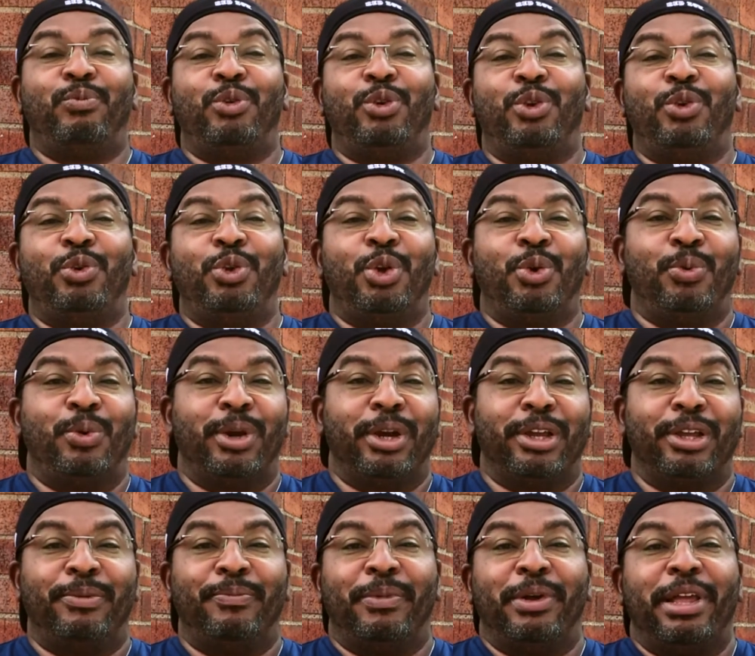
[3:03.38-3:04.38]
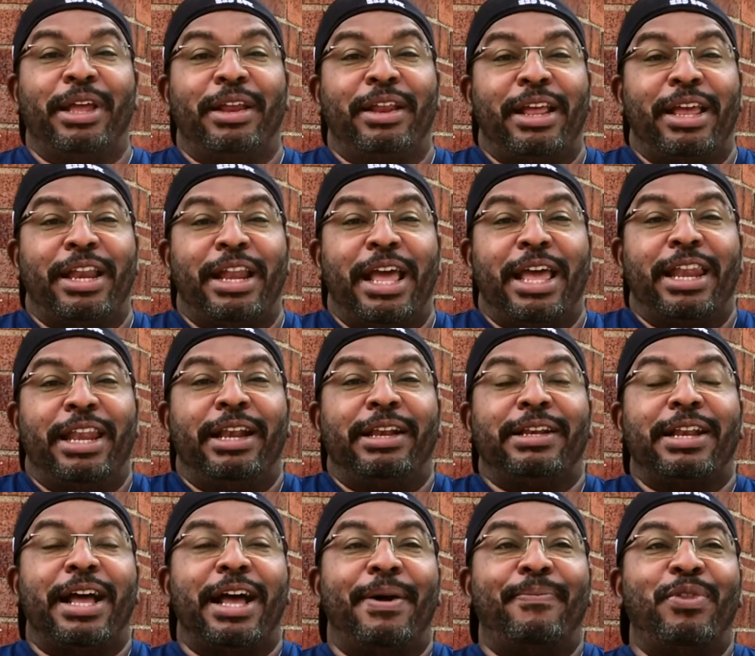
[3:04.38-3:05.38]
Do your work,
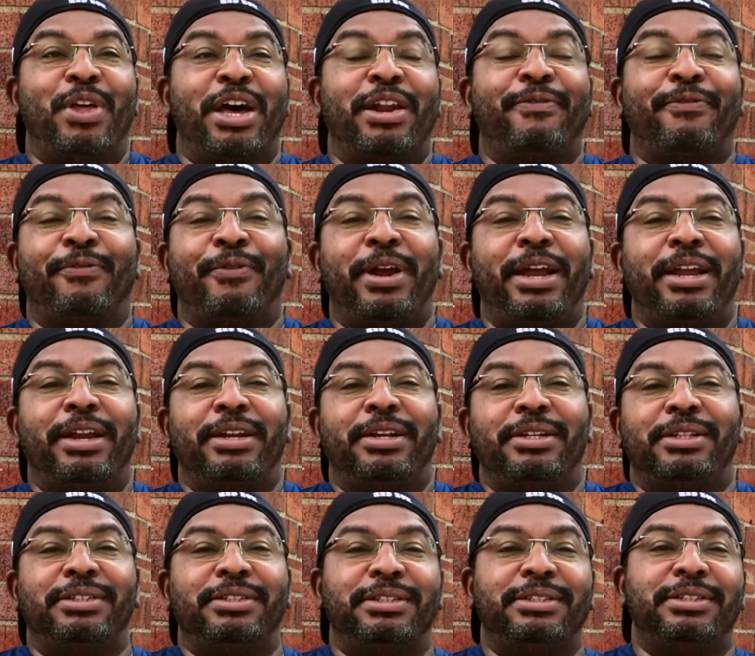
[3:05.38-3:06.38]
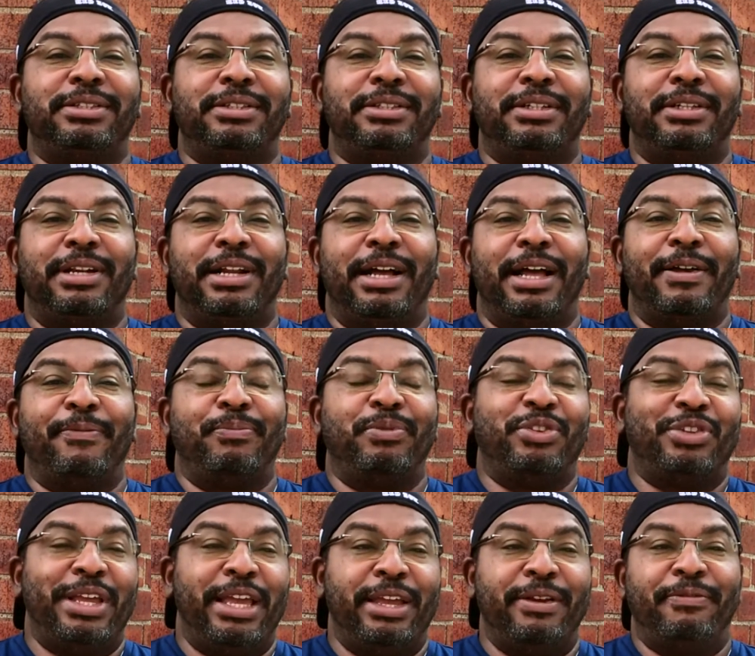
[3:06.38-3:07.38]
and I'm not afraid. I'm
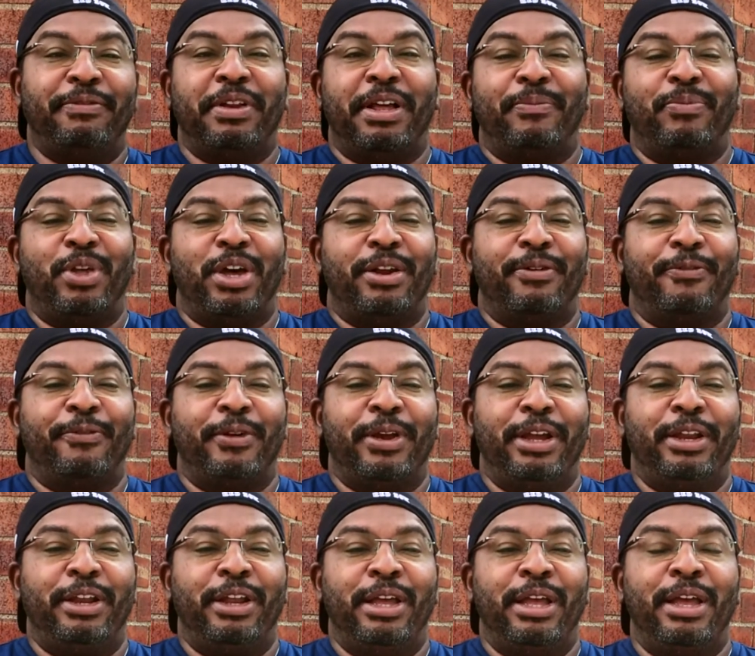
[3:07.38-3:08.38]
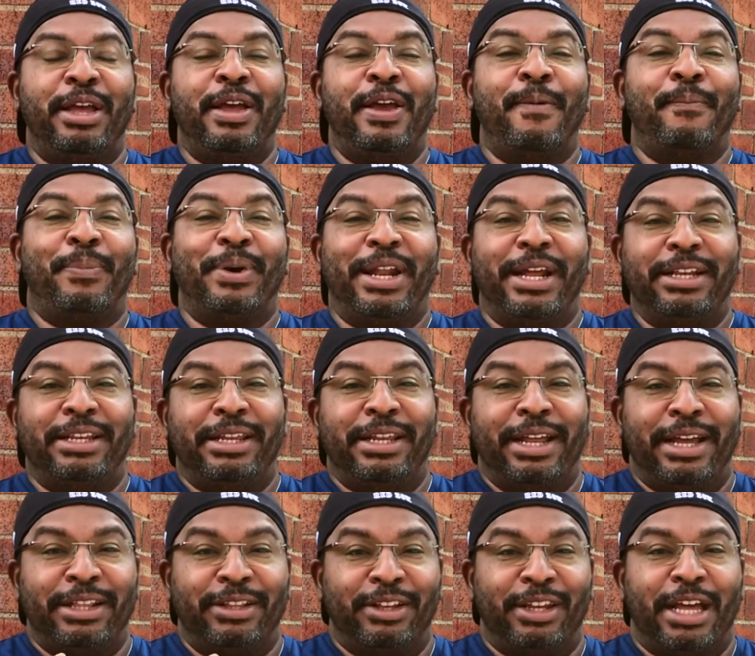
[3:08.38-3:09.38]
saved, I'm not afraid." But I did
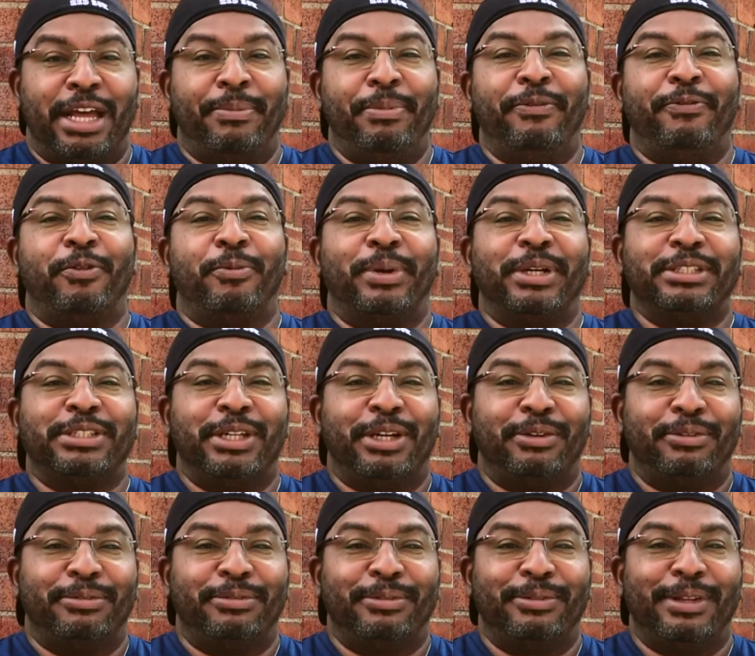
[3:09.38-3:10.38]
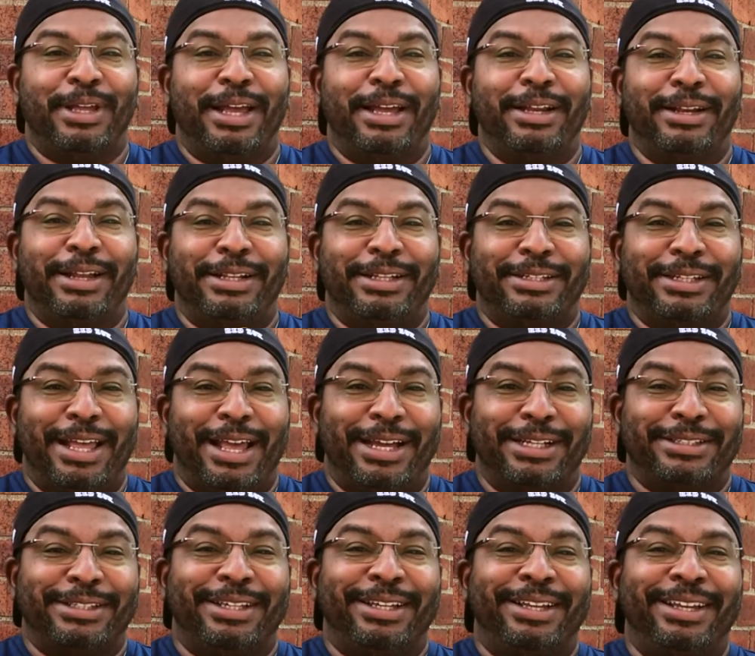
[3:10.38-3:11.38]
have the lobby for myself. I had to
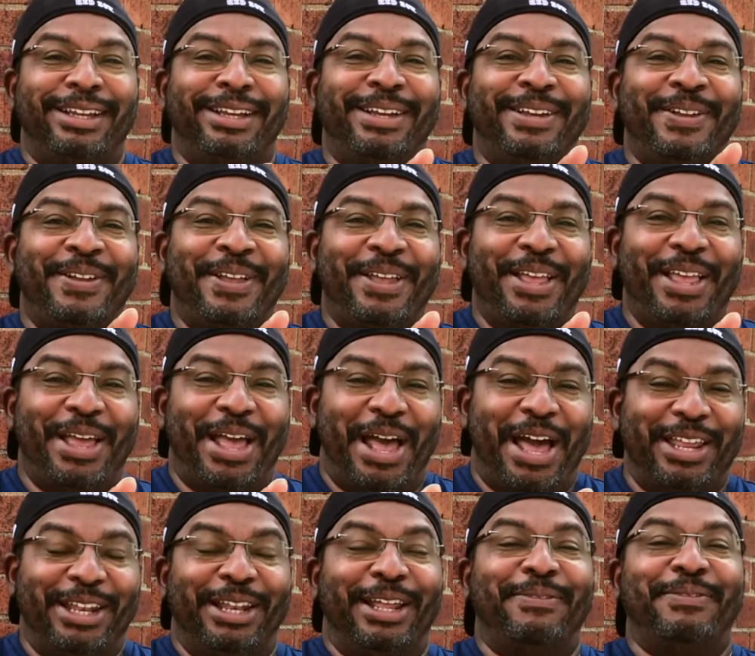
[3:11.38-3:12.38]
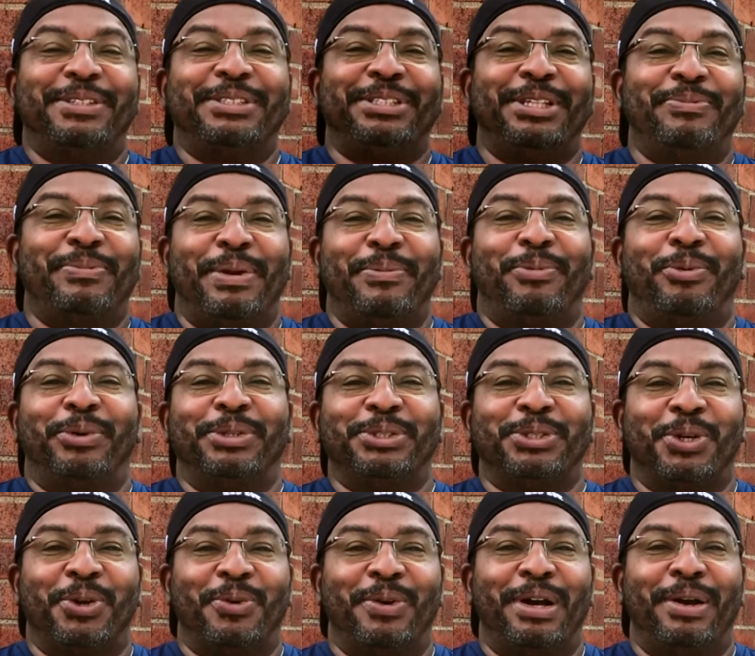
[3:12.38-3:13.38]
ask, I'd love to see my boys
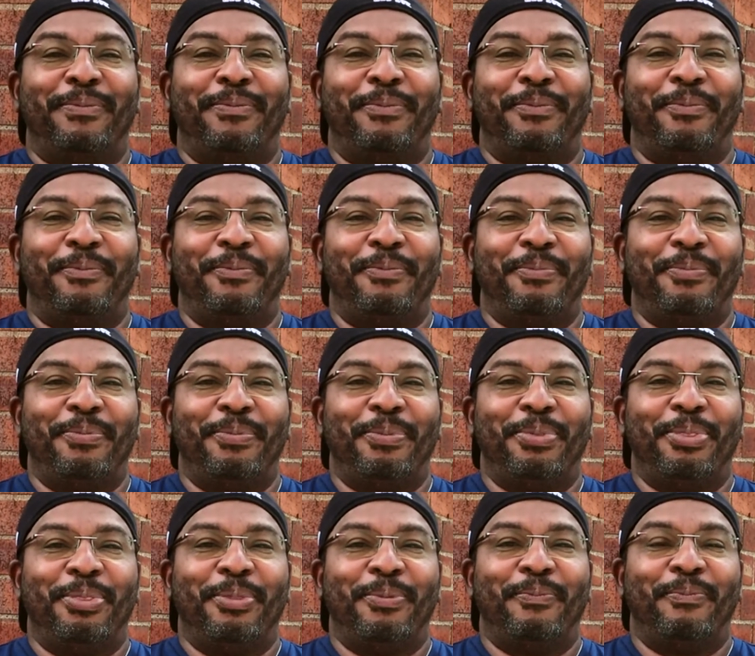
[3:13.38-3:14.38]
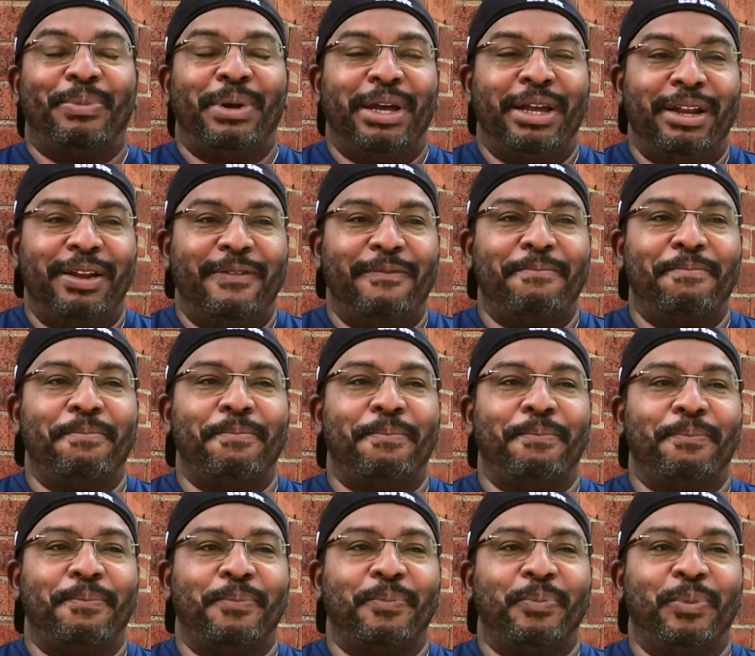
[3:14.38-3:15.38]
grow up, but
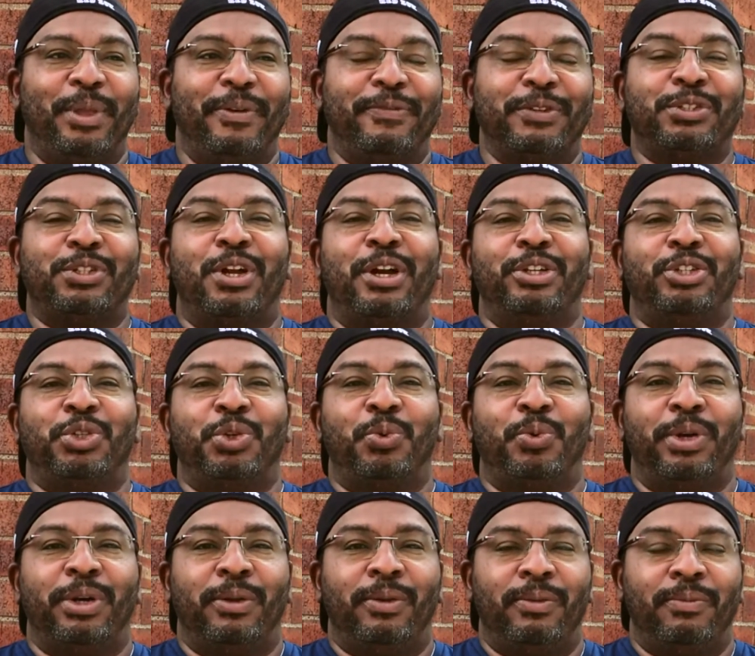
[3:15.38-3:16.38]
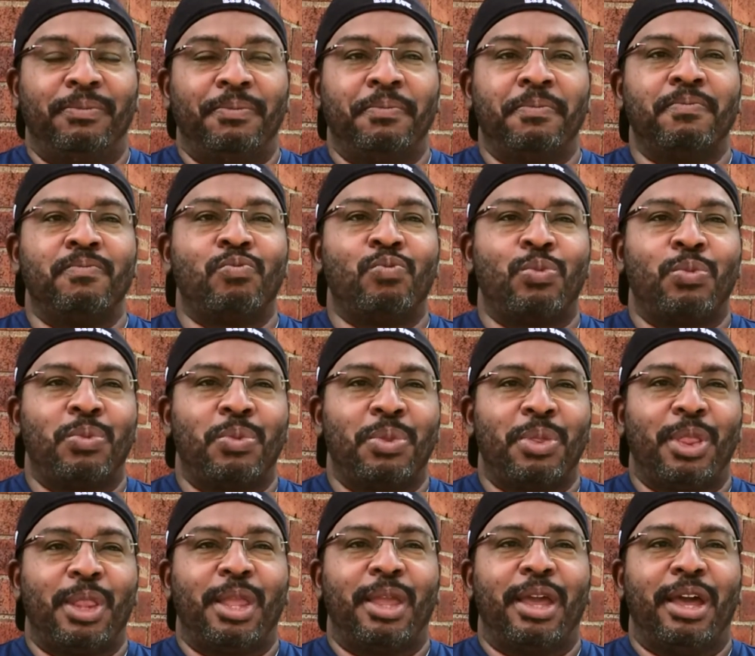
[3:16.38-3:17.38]
if it's not your will,
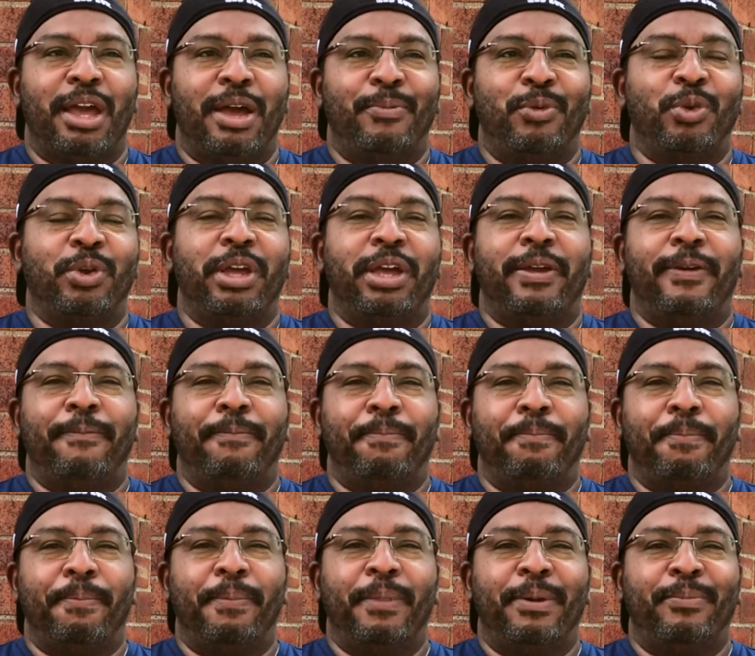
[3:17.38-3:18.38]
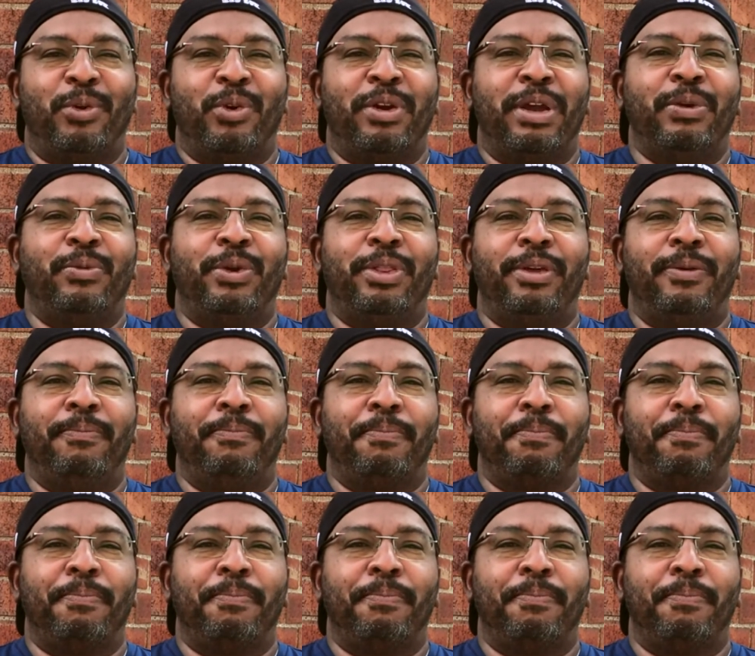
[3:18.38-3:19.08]
I'm okay. I'm all right with it.